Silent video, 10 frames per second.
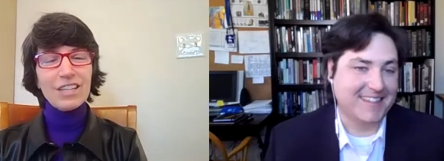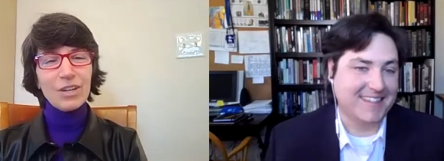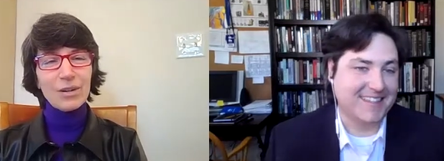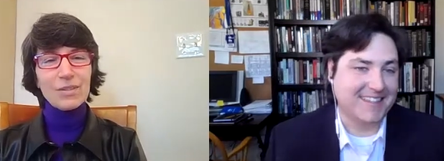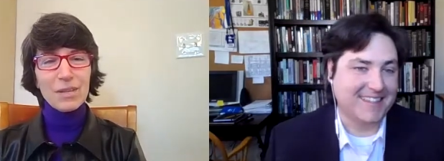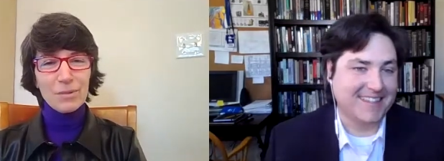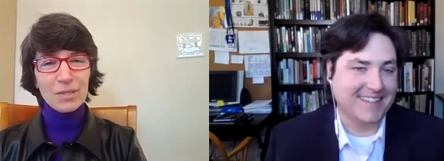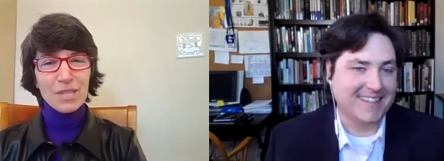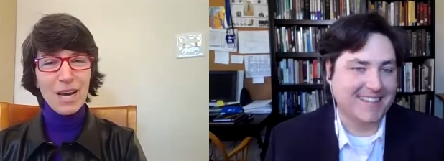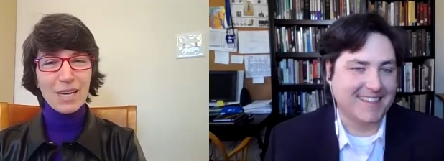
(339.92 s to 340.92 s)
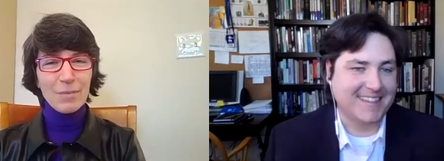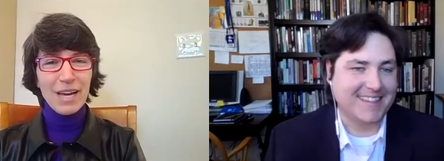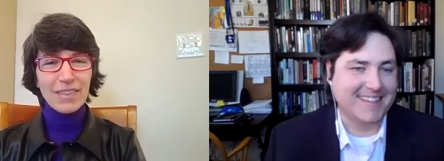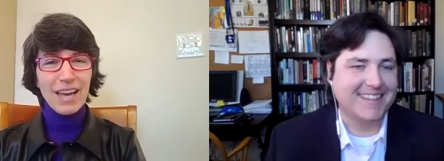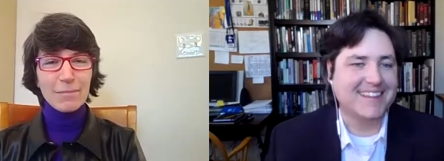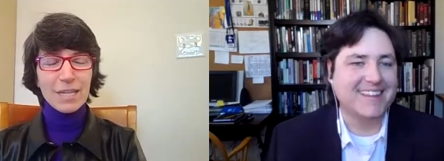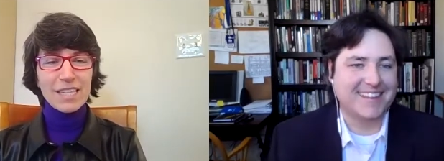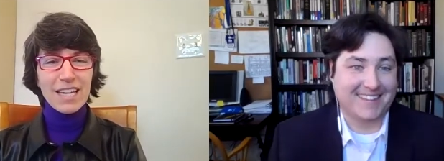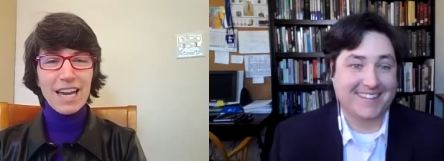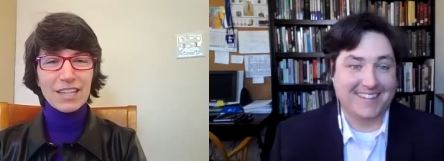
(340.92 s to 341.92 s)
Speaker 1: you know so we'll talk about that
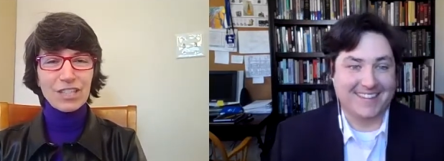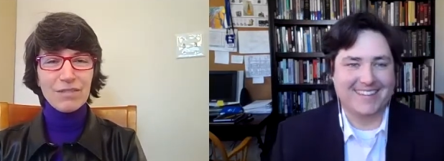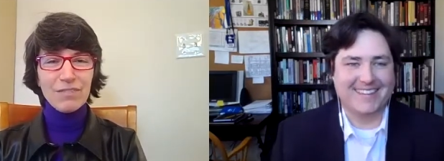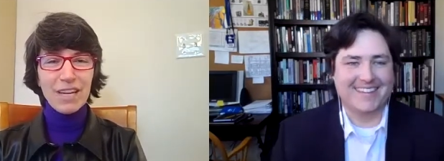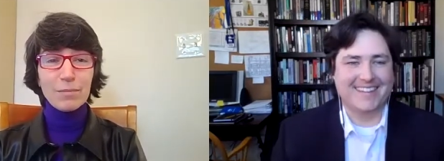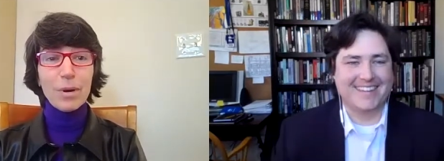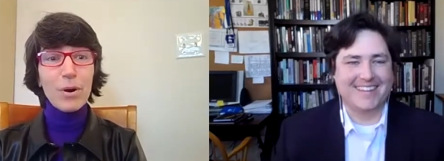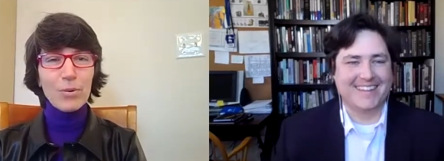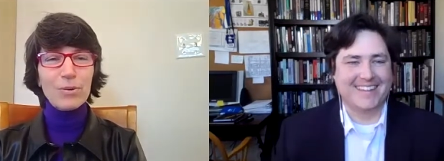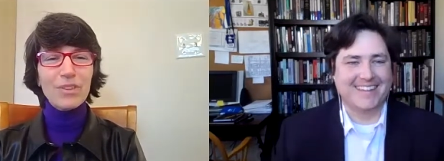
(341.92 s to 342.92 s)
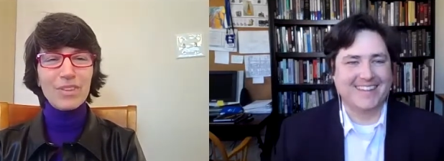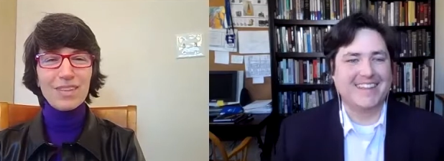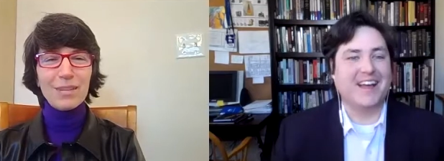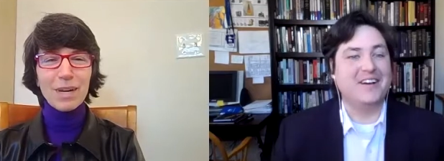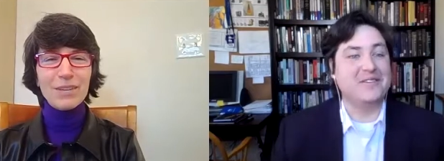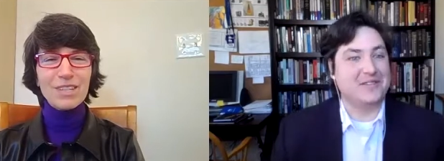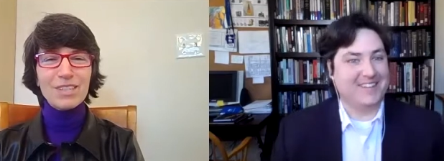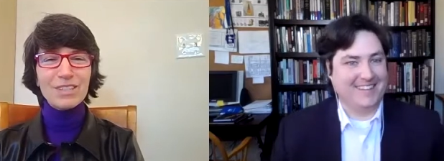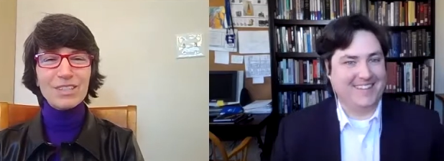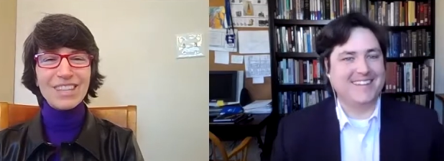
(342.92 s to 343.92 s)
because i actually found both in my oh.
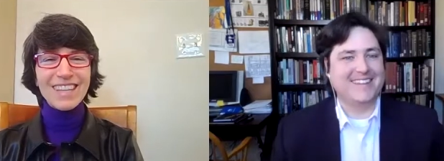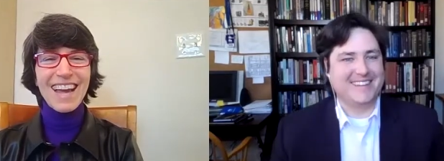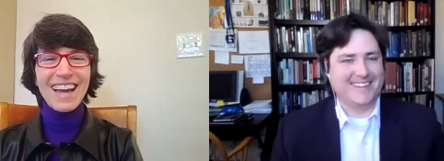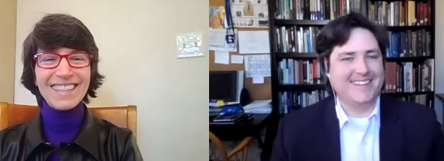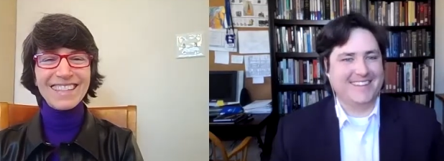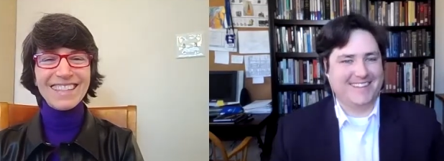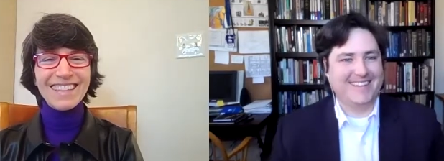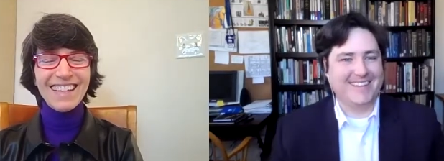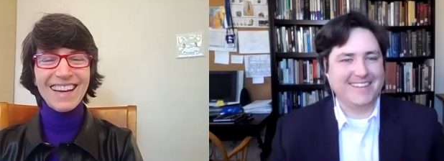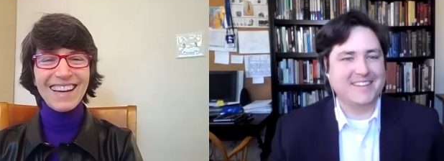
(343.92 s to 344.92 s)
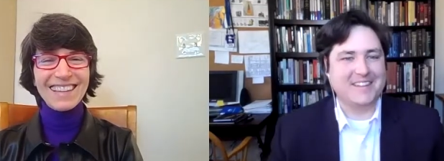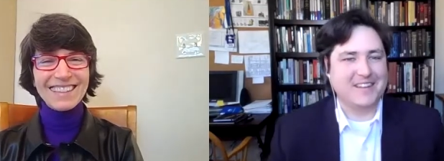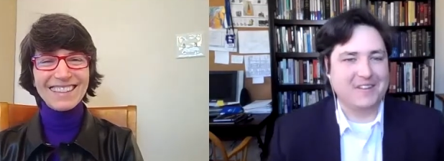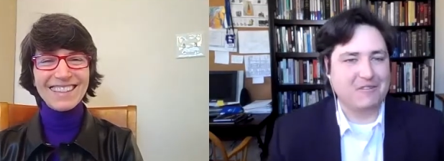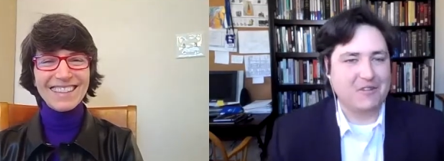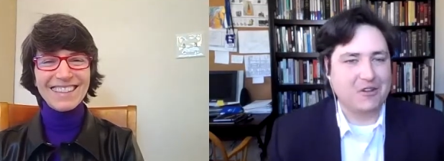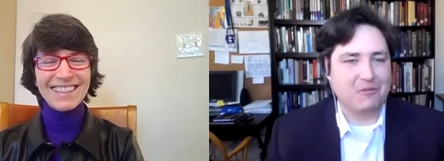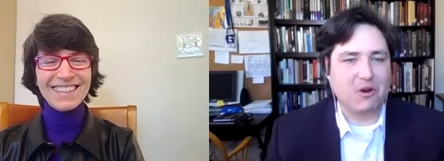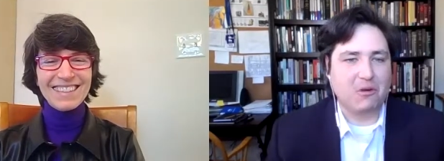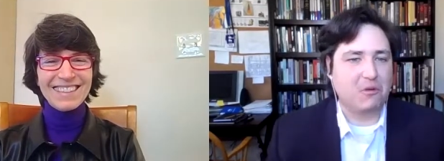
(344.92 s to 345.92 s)
research at the hagley yeah
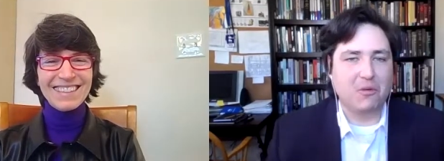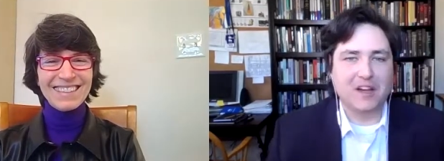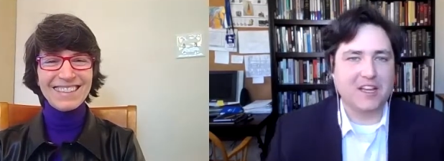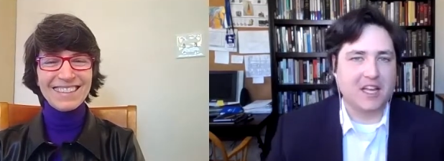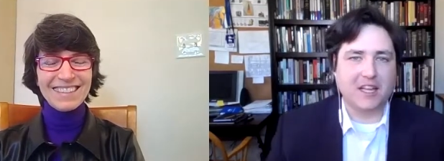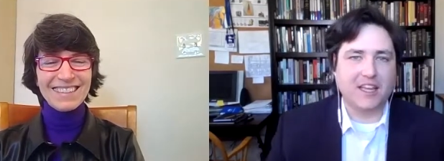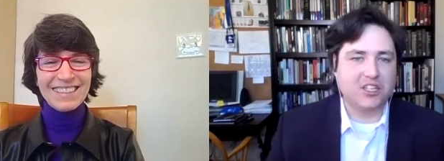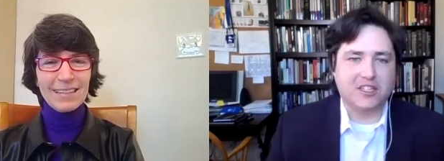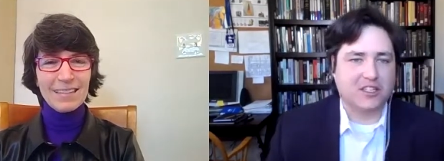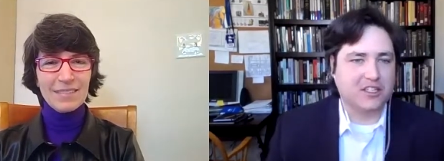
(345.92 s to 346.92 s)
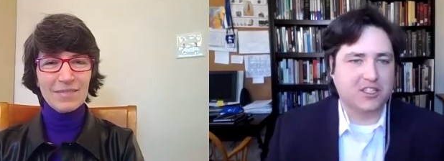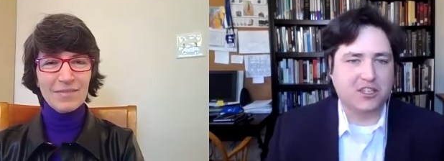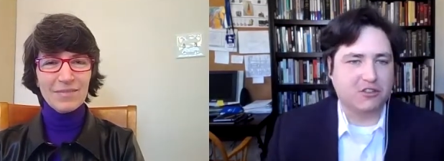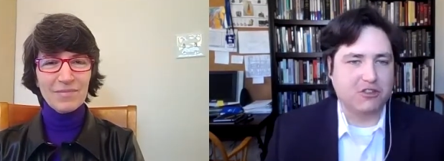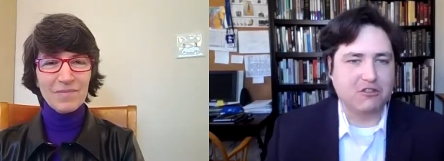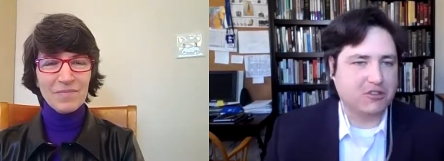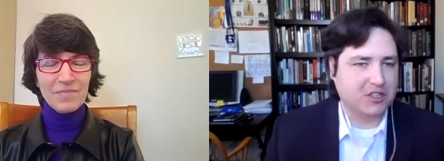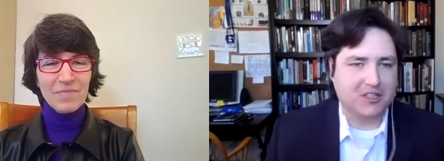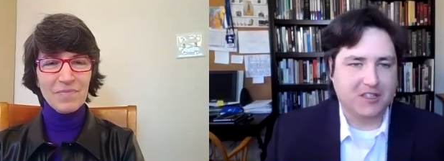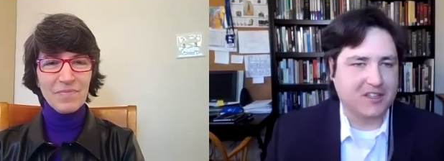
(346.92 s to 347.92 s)
Speaker 2: well what collections did you
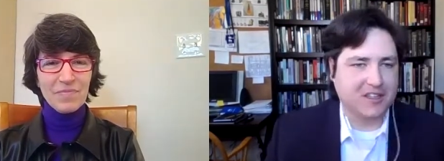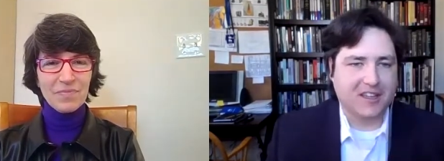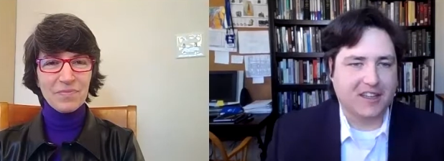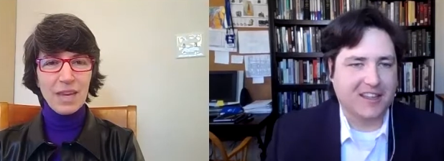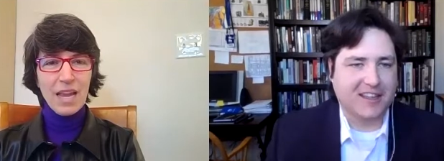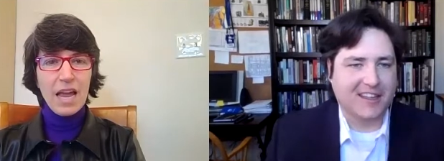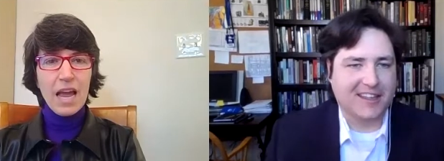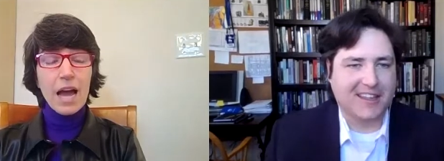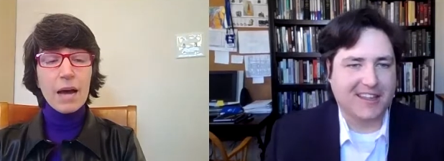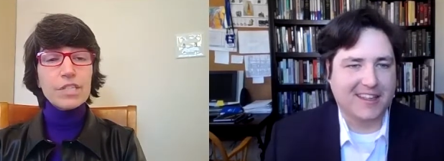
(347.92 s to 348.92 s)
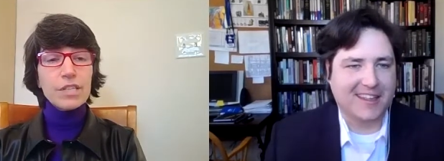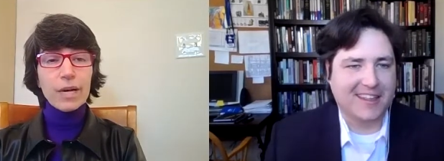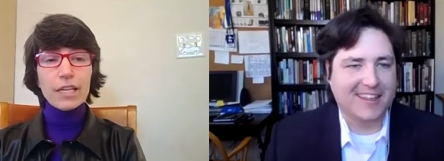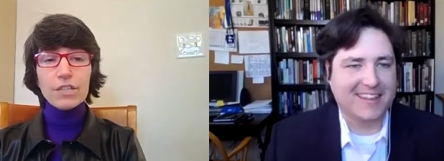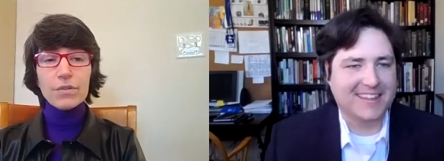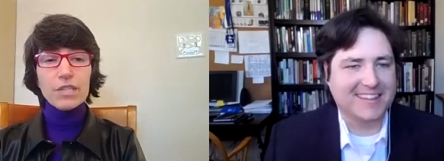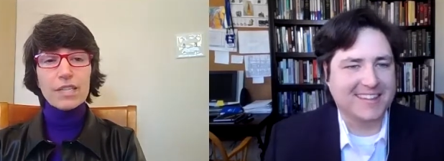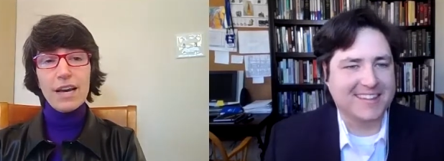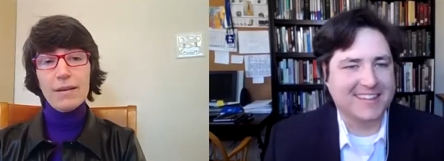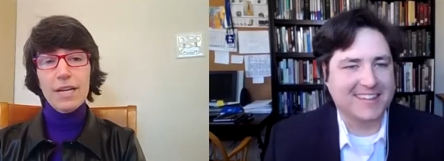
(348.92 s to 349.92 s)
use
Speaker 1: um, so i
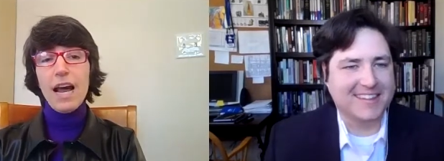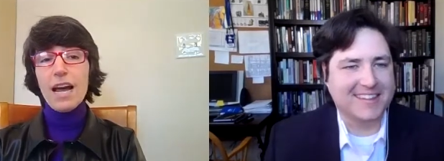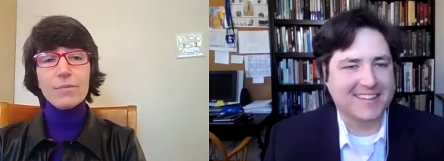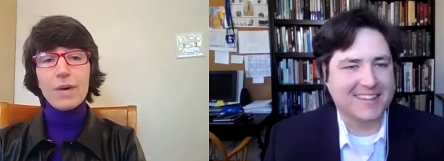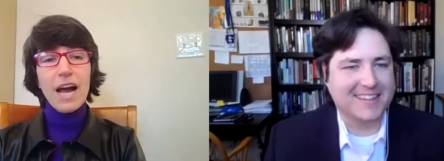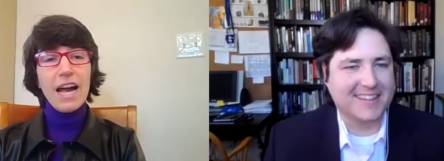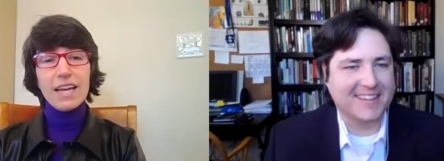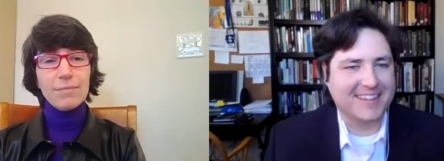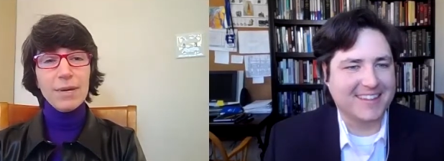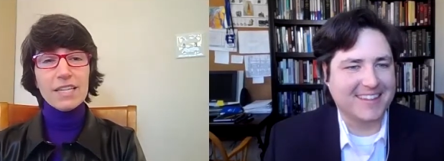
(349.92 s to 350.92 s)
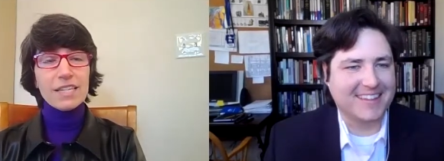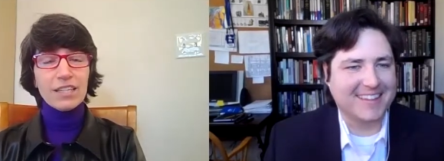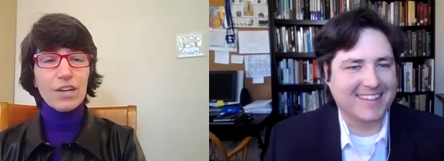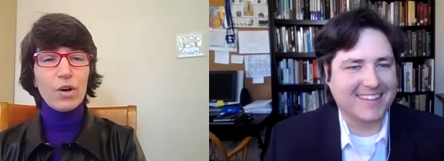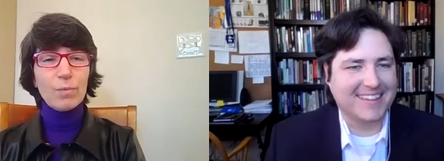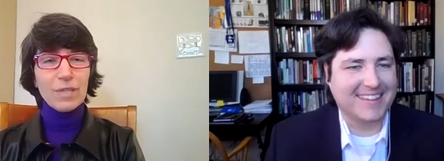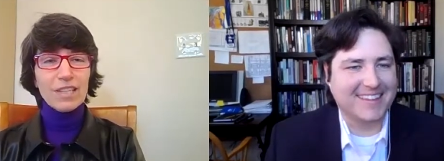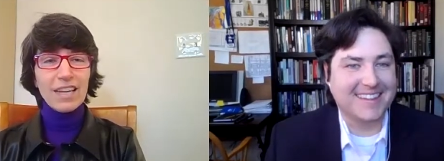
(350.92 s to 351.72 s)
used i mean I, I basically opened